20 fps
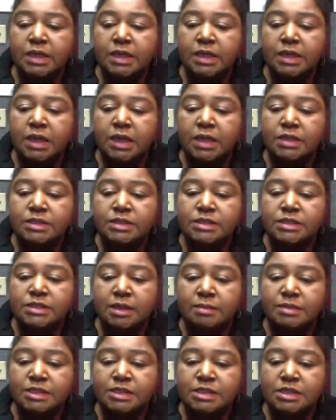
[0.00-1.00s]
some
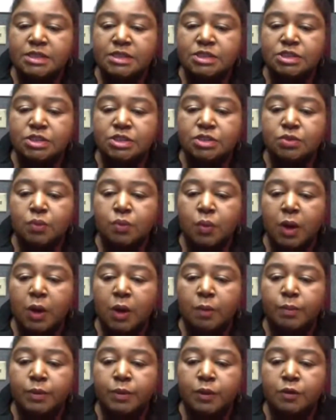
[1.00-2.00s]
tension while
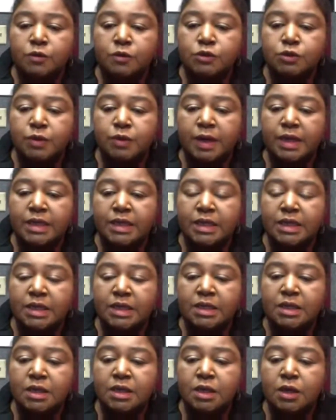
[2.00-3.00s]
blow drying it
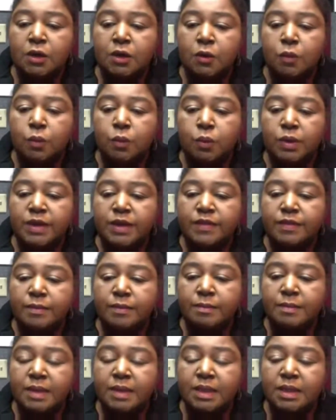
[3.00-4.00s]
with
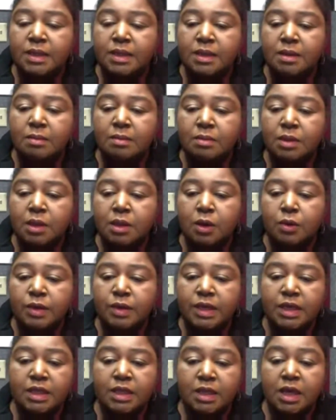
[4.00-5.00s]
medium low heat.
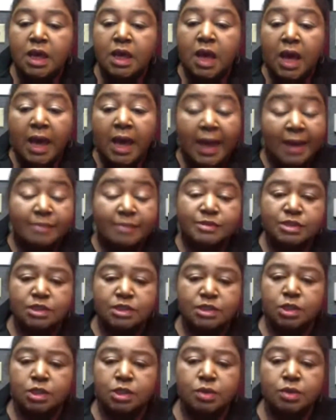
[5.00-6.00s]

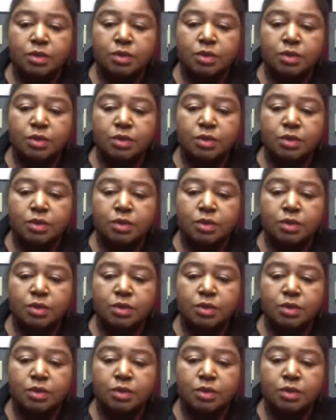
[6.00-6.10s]
Absolutely.